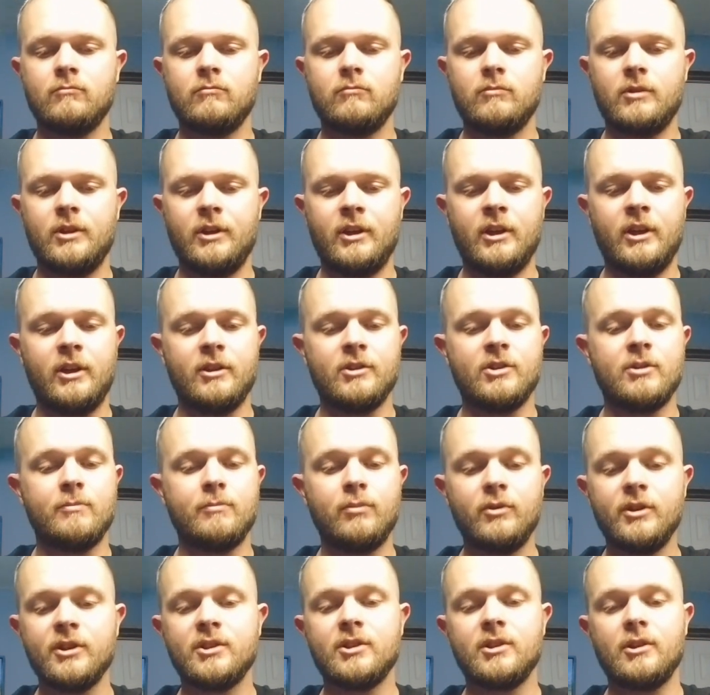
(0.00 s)
Again,
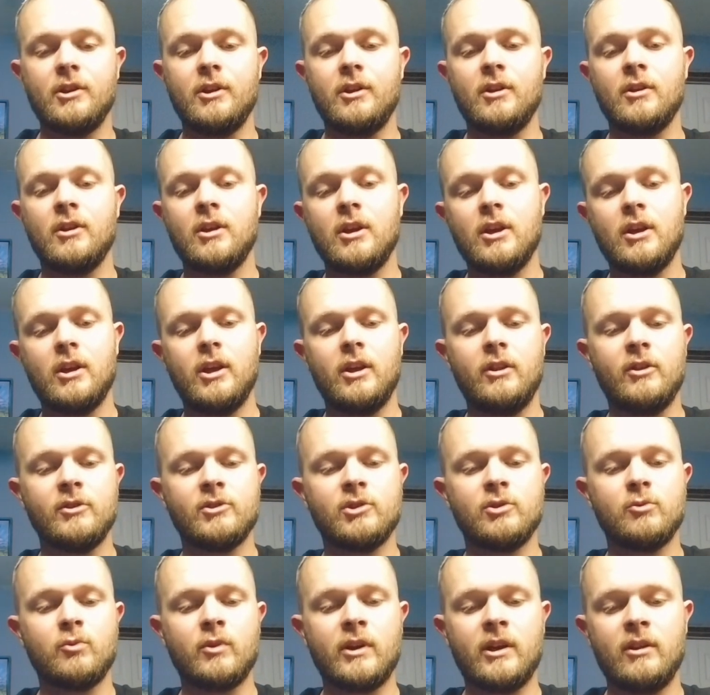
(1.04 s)
simplicity. This
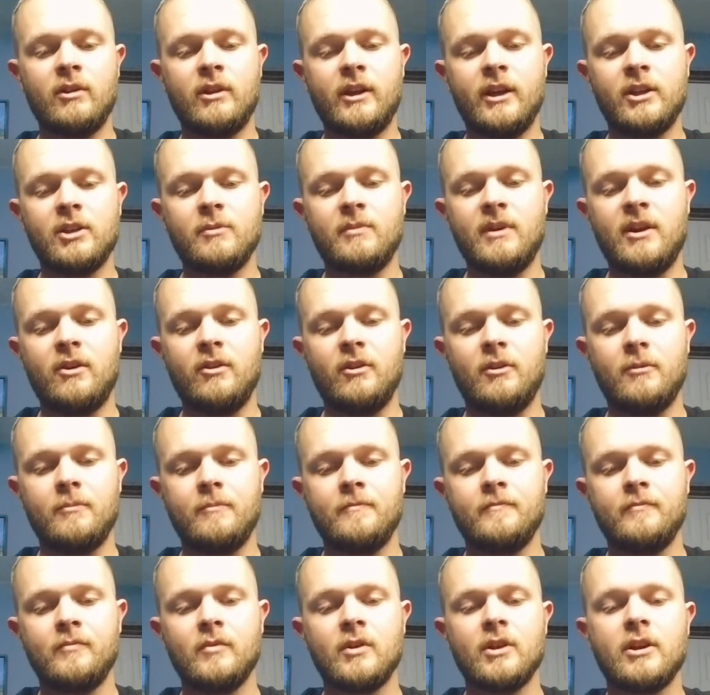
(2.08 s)
is what I liked about it.
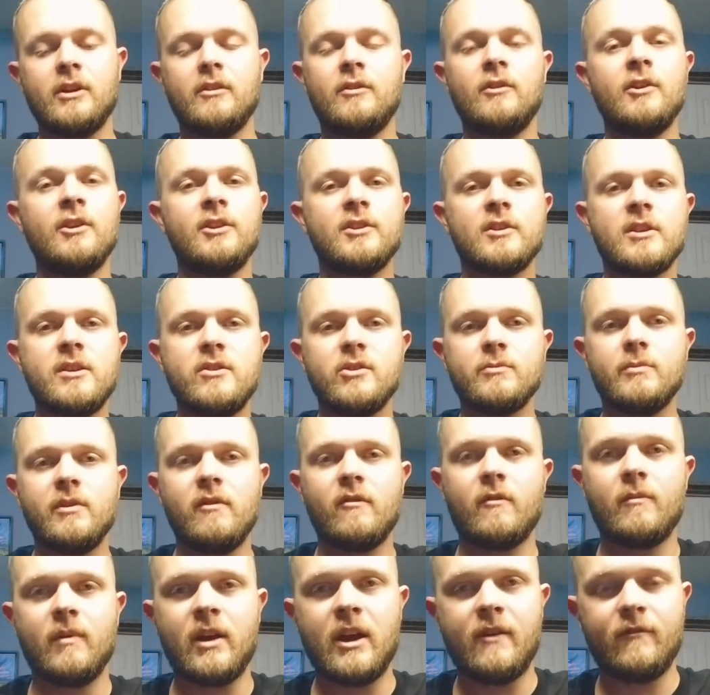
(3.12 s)
This keeps me
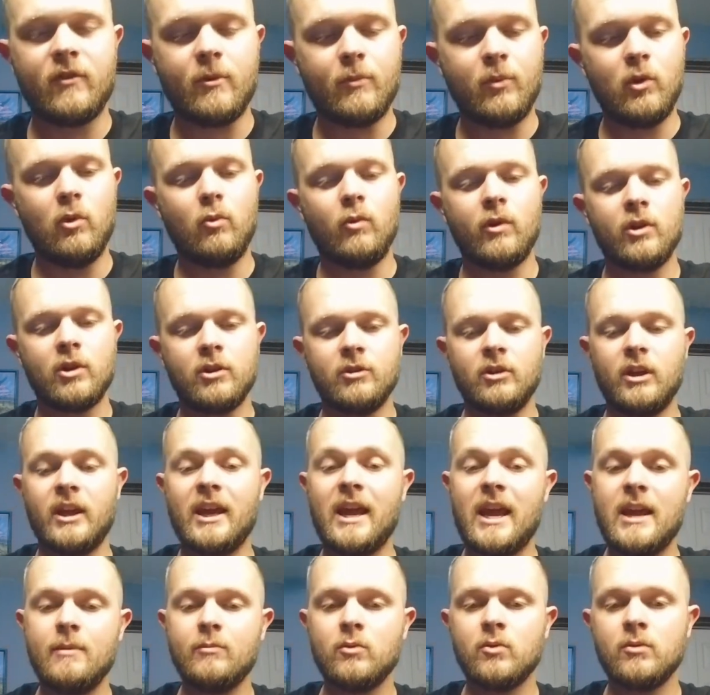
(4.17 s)
from having to put one on the
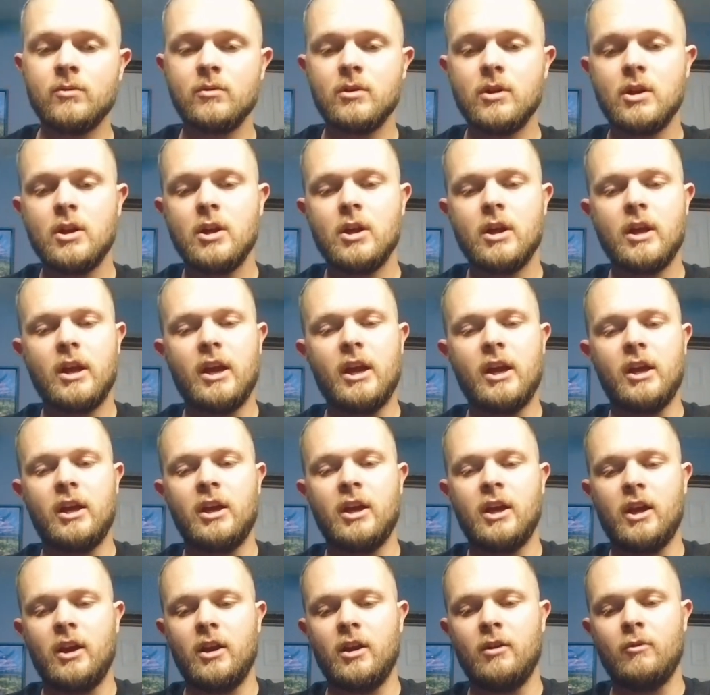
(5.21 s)
cable
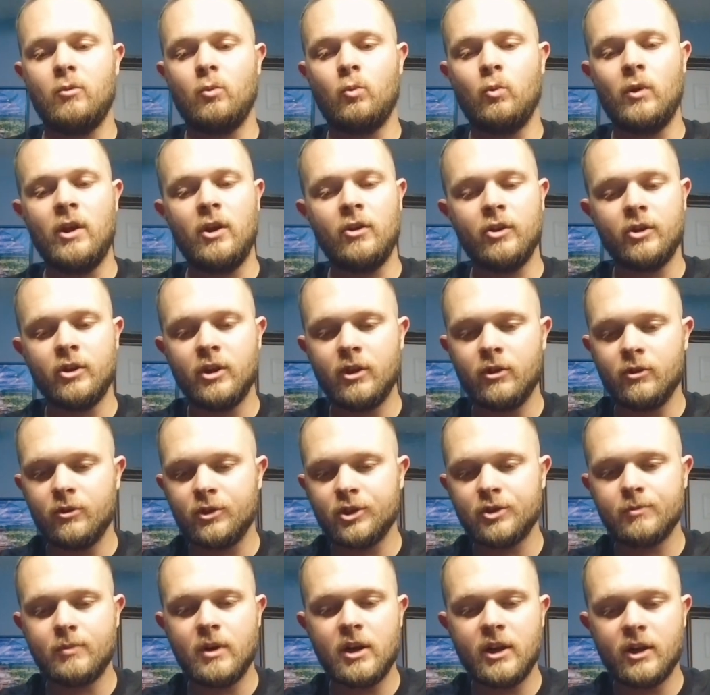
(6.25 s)
and weld another
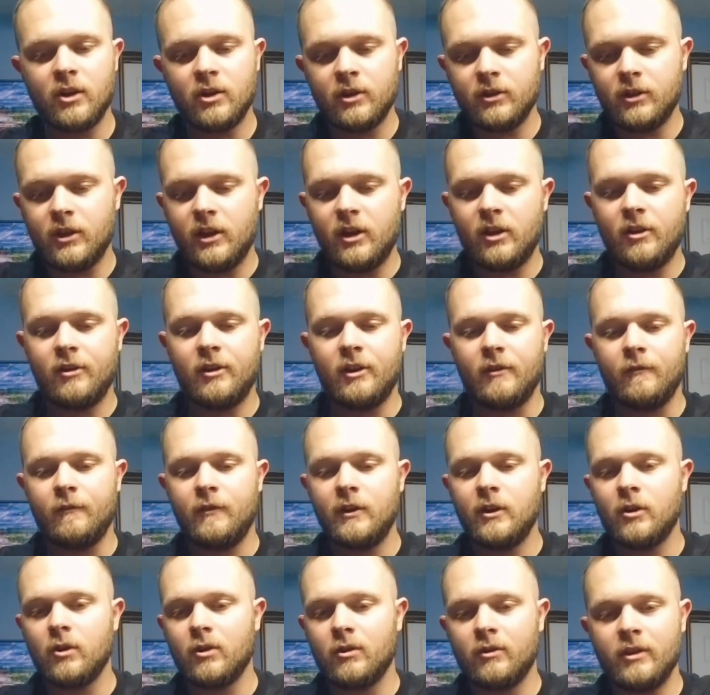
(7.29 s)
spot on there and
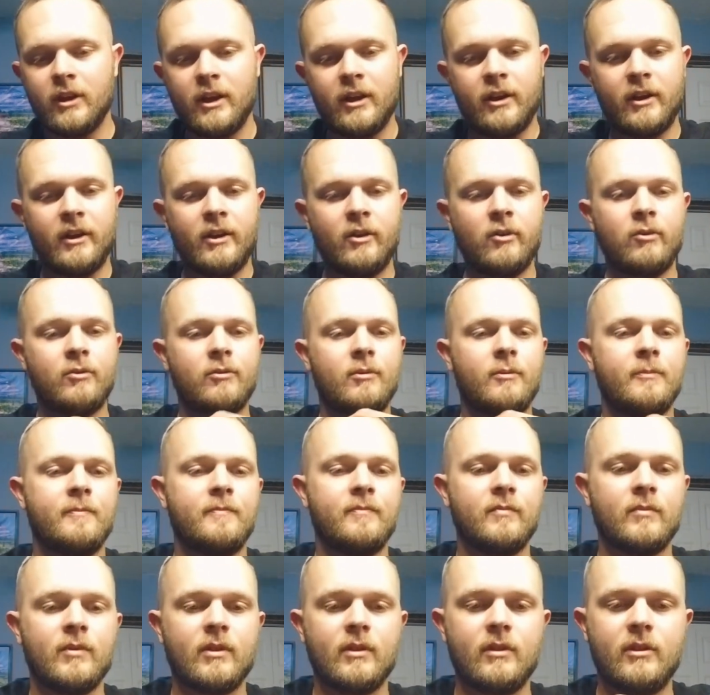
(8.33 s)
figure all that out.
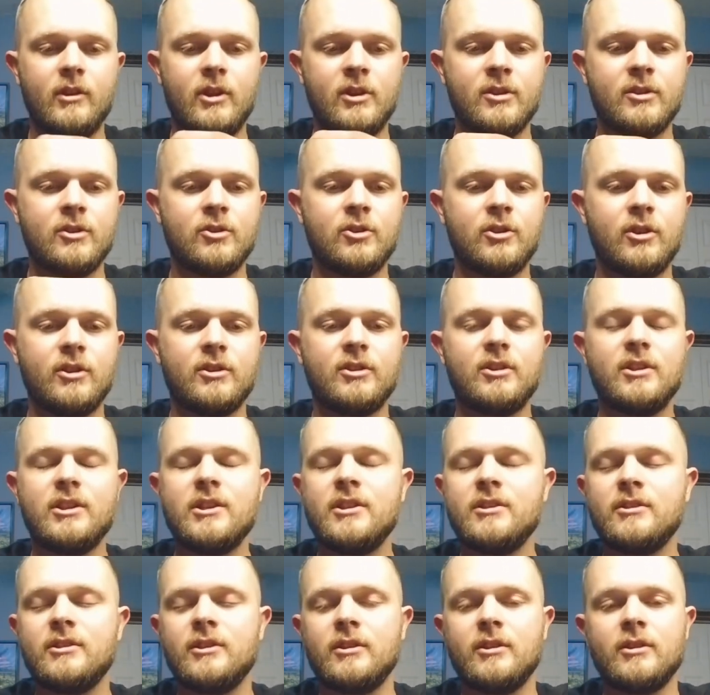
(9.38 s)
This is just
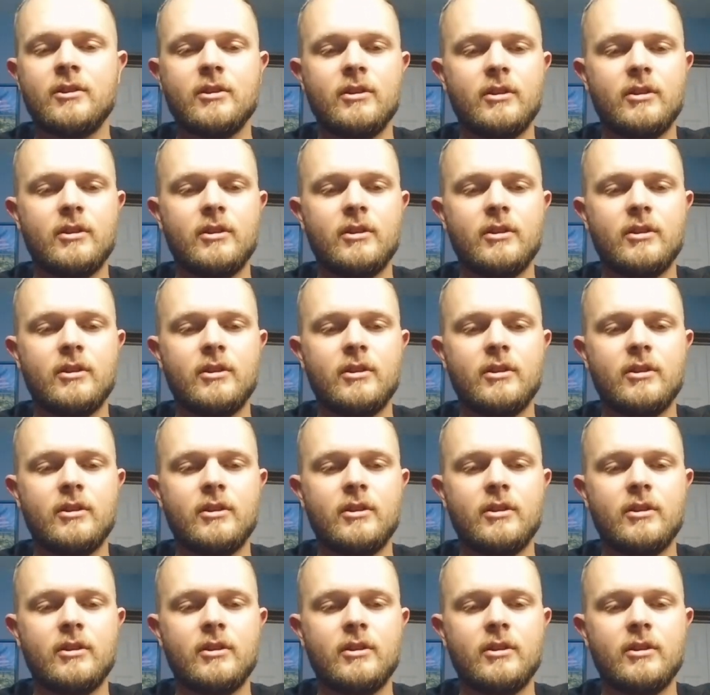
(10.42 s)
easy.